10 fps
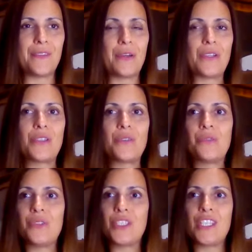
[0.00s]
your
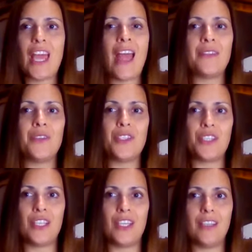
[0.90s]
source
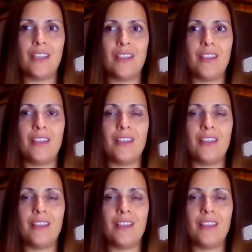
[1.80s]
energy?